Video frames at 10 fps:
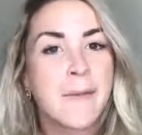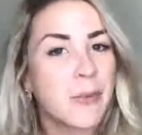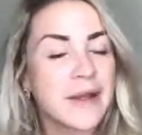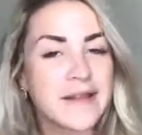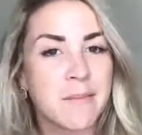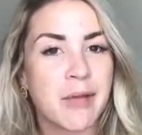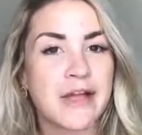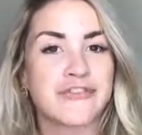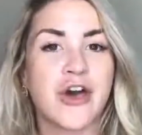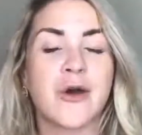break some
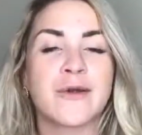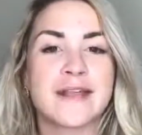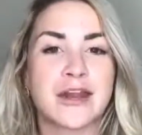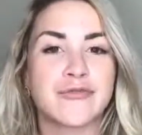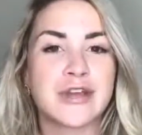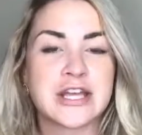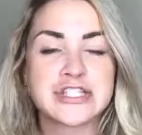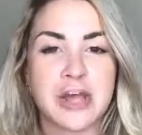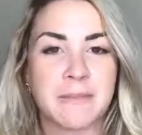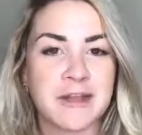plateaus kind of re
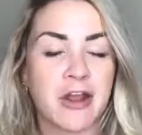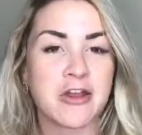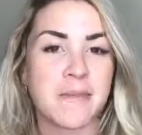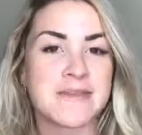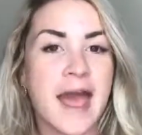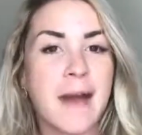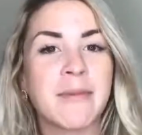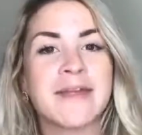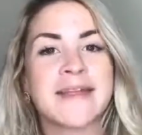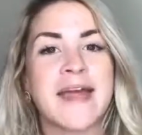jumpstart your
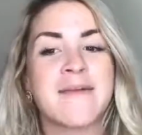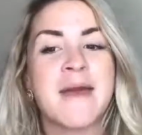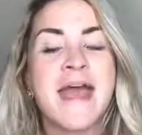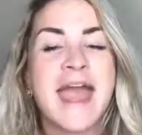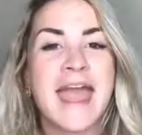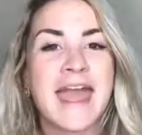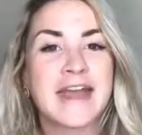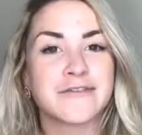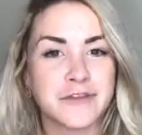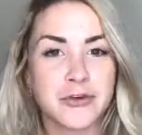metabolism
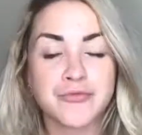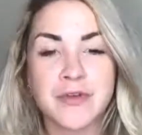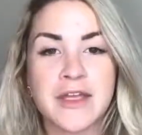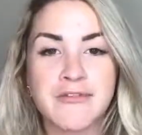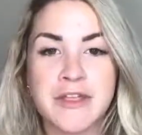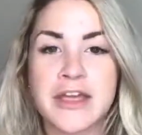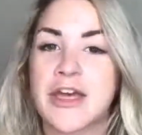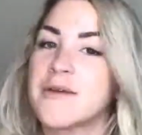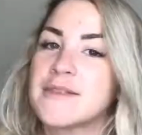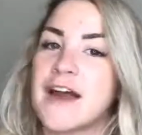and feel really, really
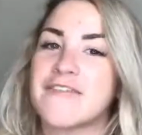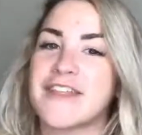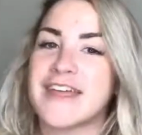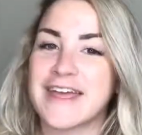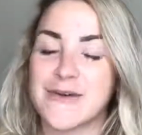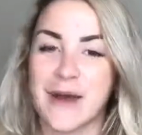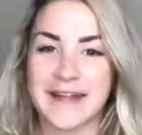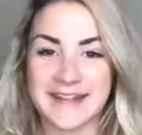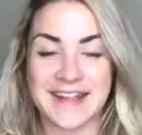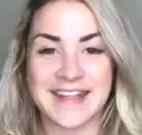good without feeling like you
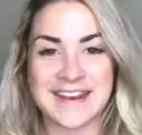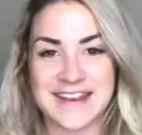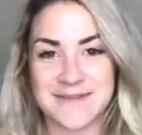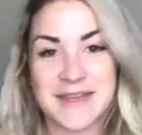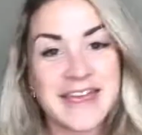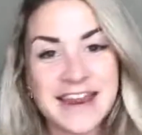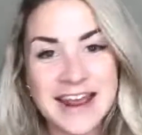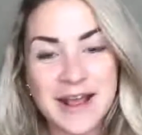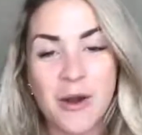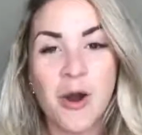constantly need to be
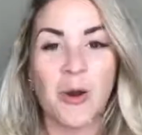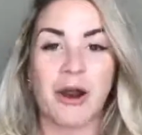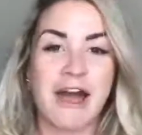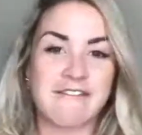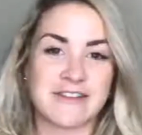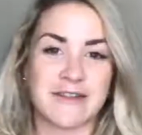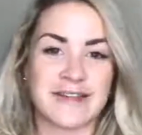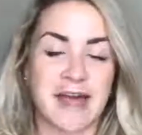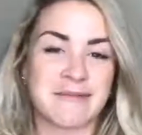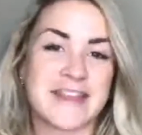eating or having
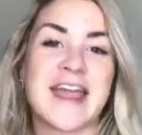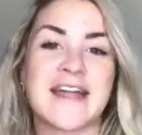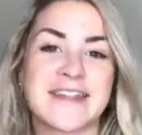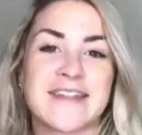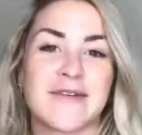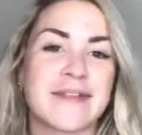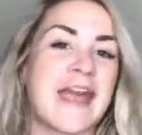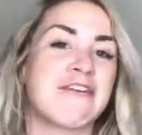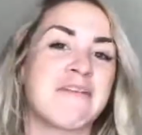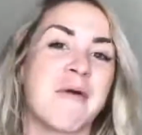those ups and downs and those
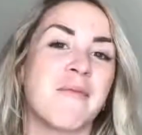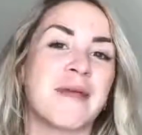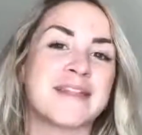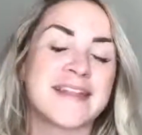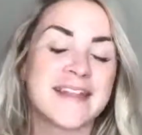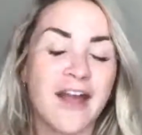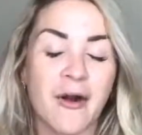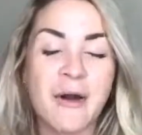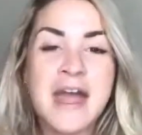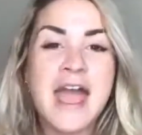hangry moments.
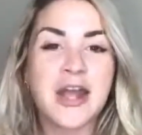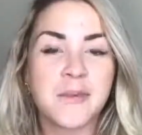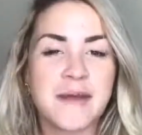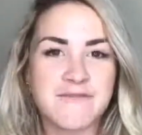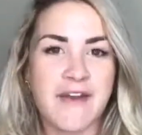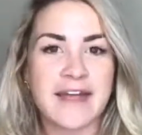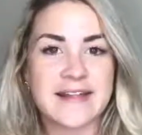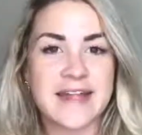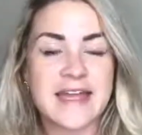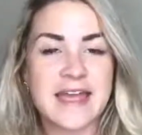So, intermittent
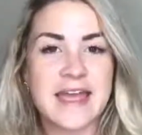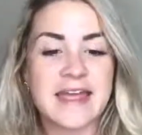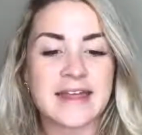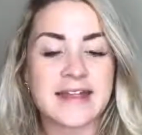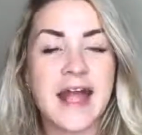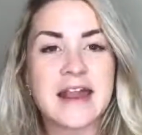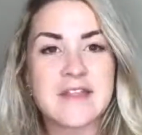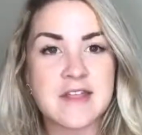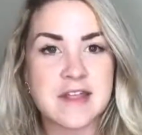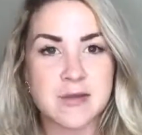fasting is not
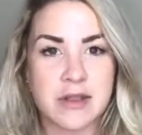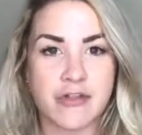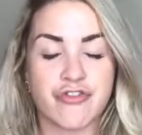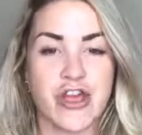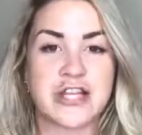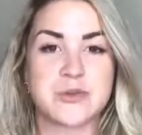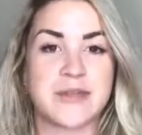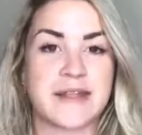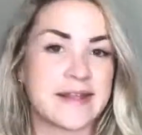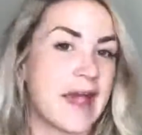anything that you need to change with
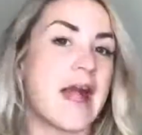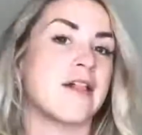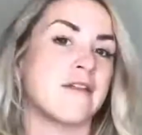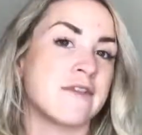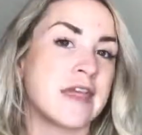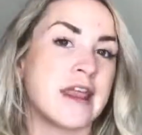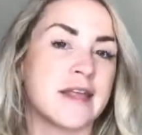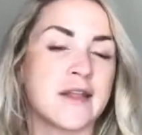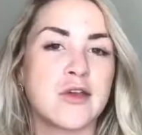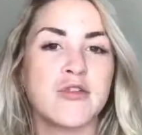the style of
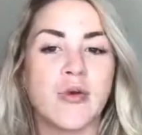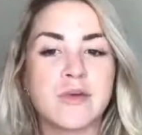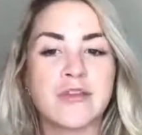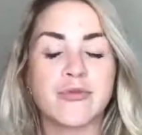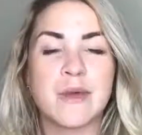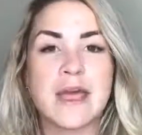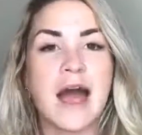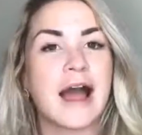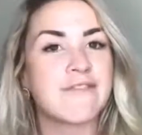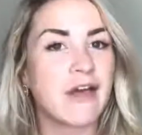eating. So, you don't need to eat
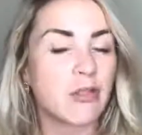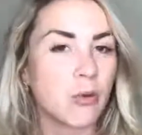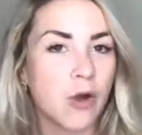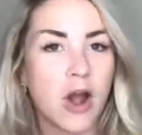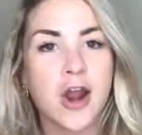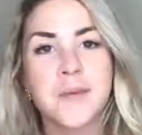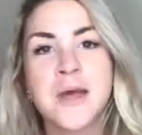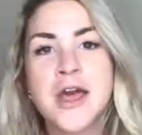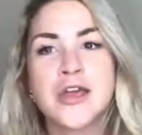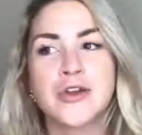high fat, low carb,
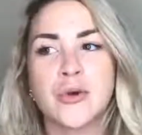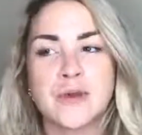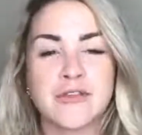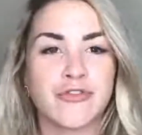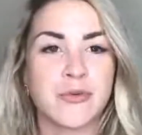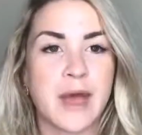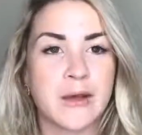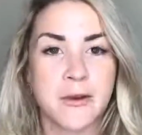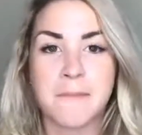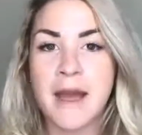you don't need to
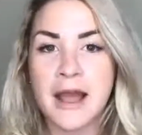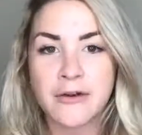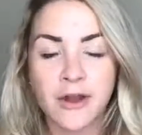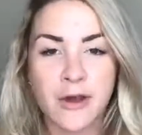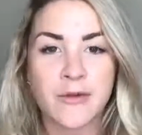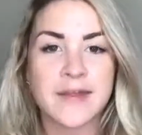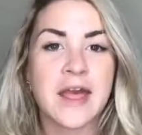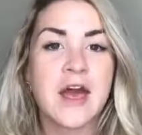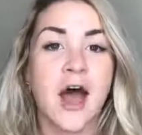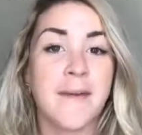count your macros.
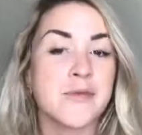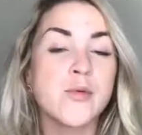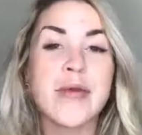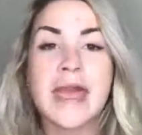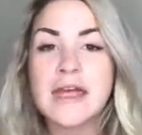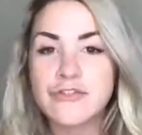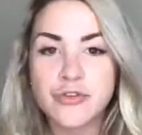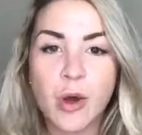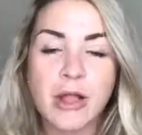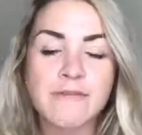Um, you can
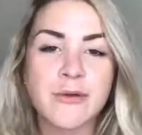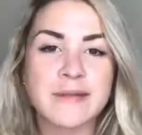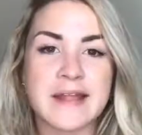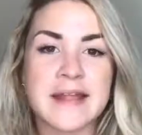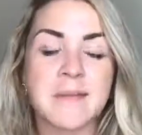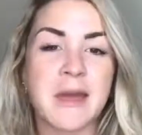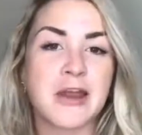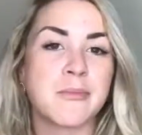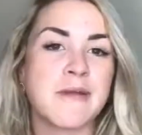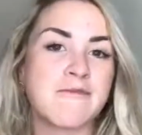do all of those things, but
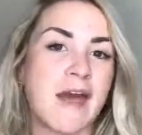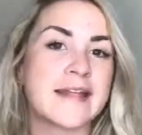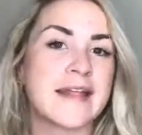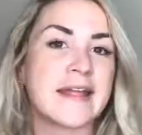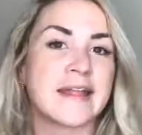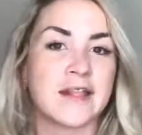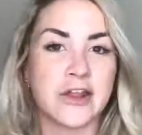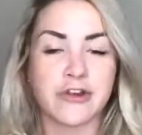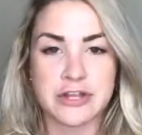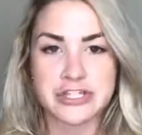intermittent fasting is
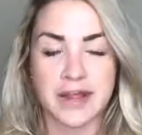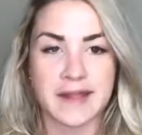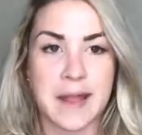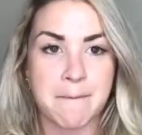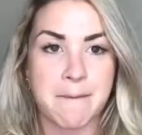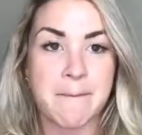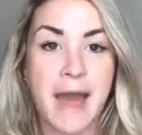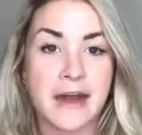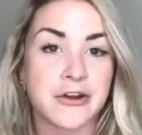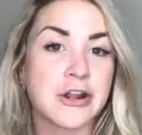literally just a
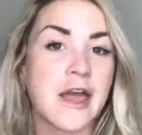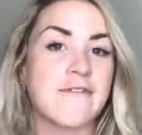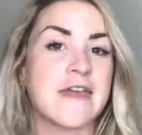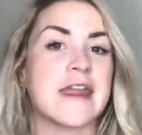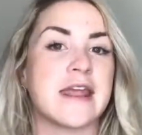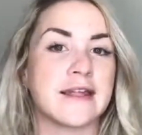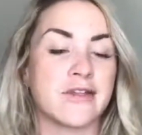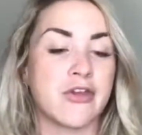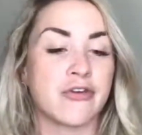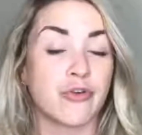pattern of eating.
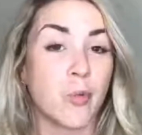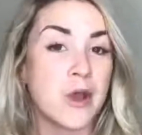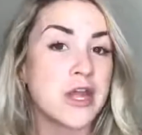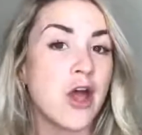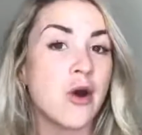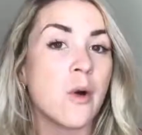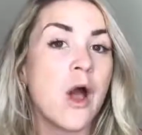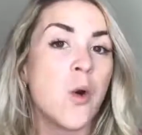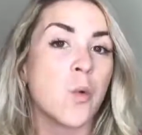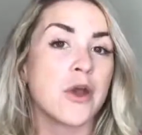So there's a window
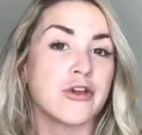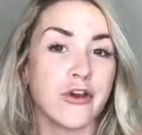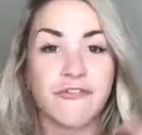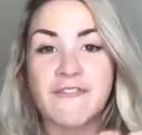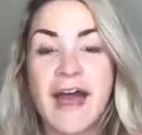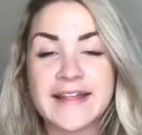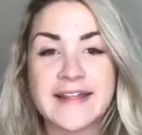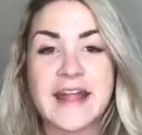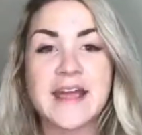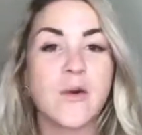where you're
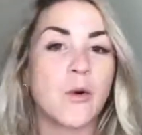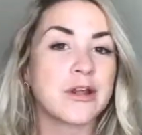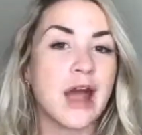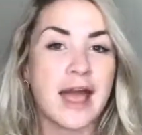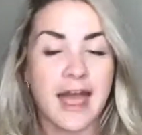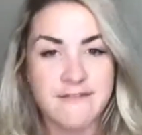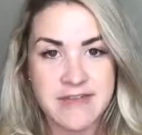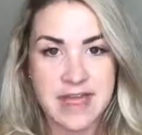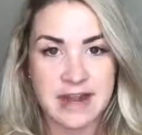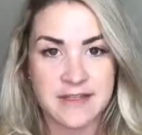fasting or not
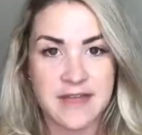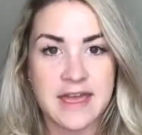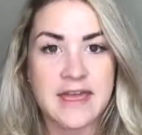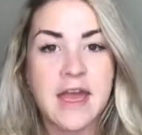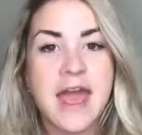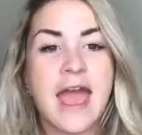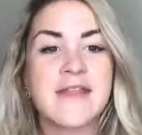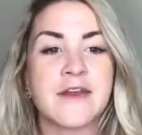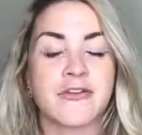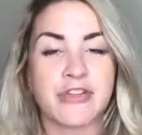having anything,
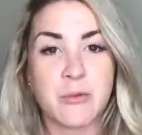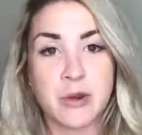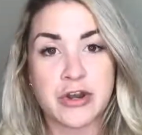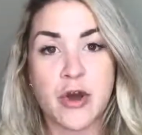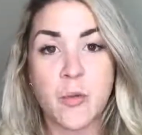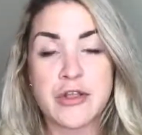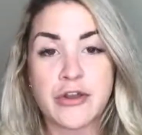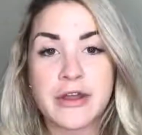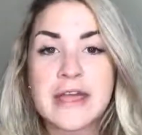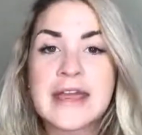and there's a window when
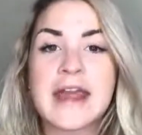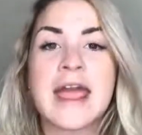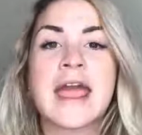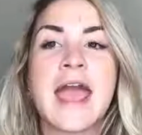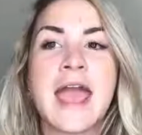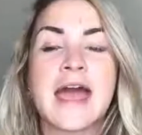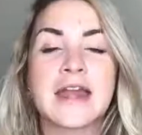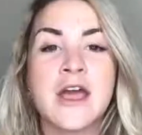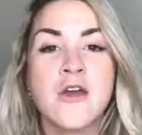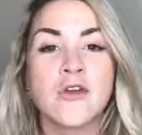you're eating.
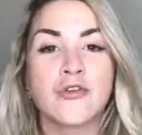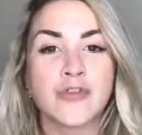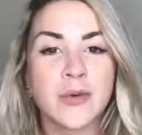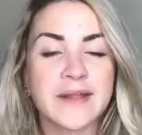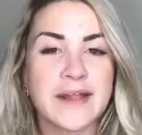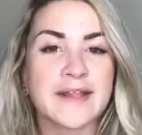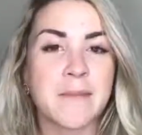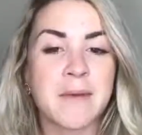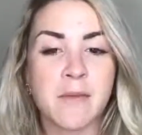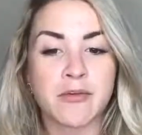And you'll notice that
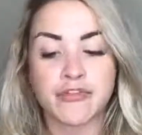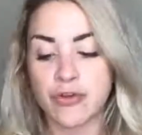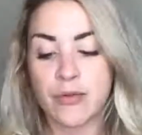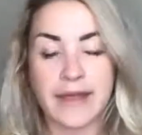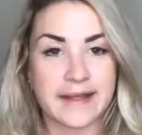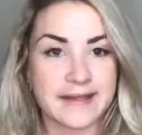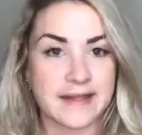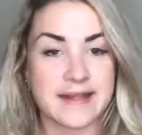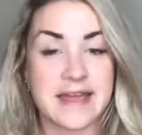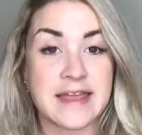some people do like a
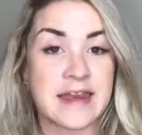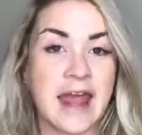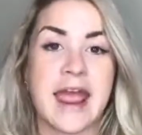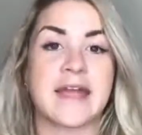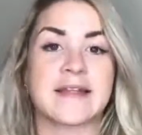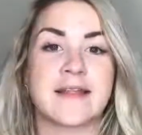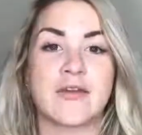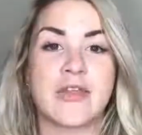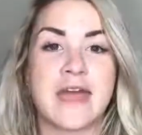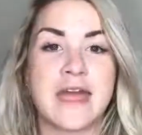16 and 8.
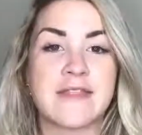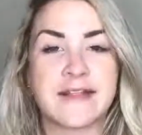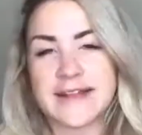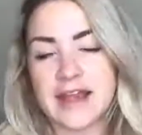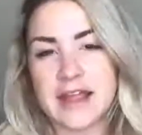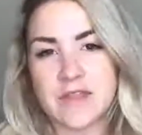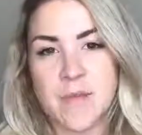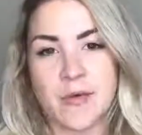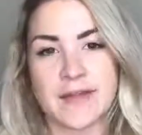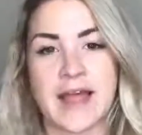So they that's kind of like the
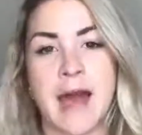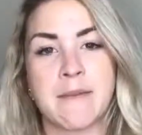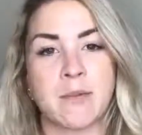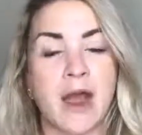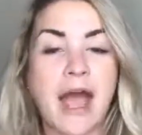most common where